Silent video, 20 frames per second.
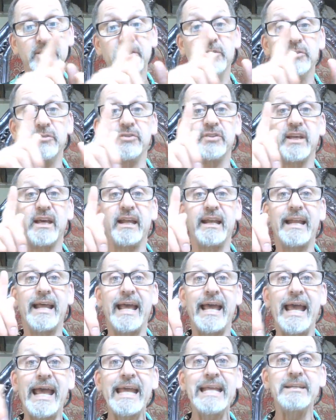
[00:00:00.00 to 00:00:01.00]
you set
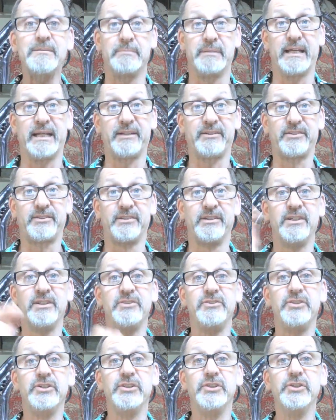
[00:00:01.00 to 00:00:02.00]
8 bits
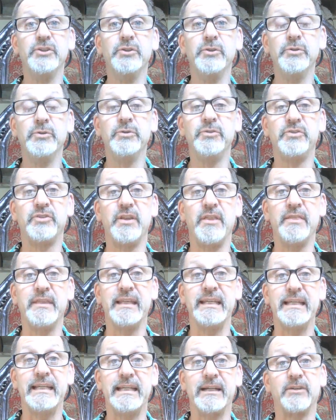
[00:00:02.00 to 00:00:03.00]
to use
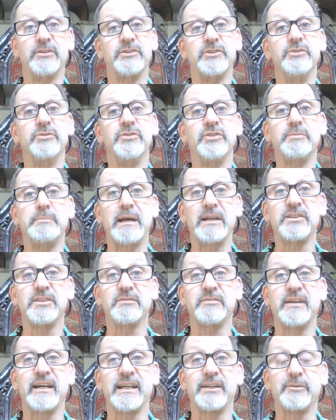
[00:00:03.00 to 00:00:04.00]
or to
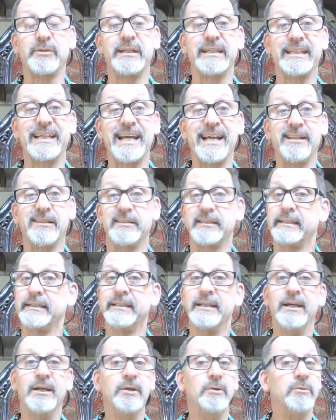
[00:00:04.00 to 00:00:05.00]
specify criticality.
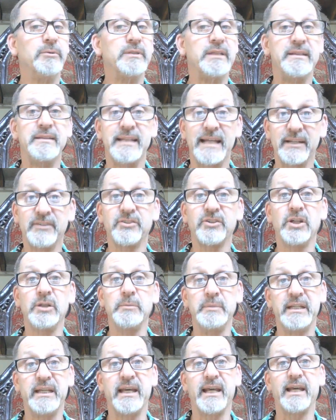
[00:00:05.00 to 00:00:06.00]
Then that's going
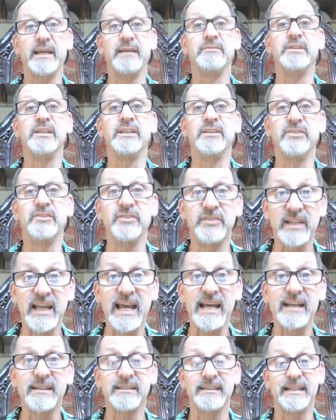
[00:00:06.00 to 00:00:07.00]
to behave
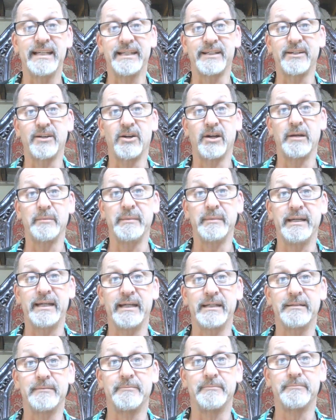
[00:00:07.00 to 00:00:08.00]
exactly like
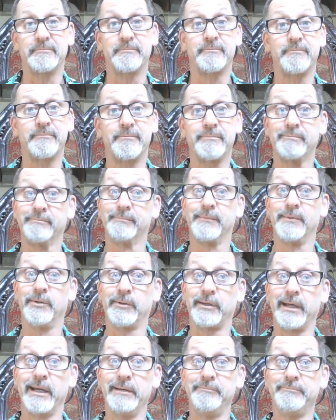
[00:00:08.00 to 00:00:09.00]
RMA.
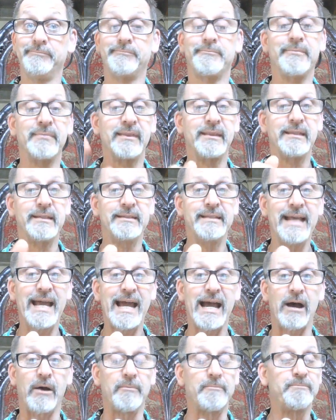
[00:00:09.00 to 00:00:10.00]
Okay,
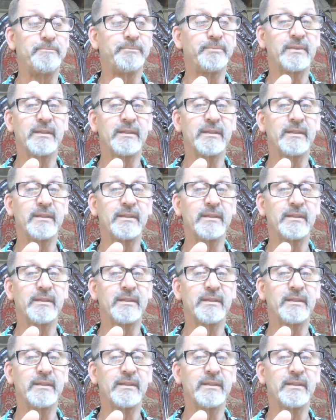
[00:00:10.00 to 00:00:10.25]
now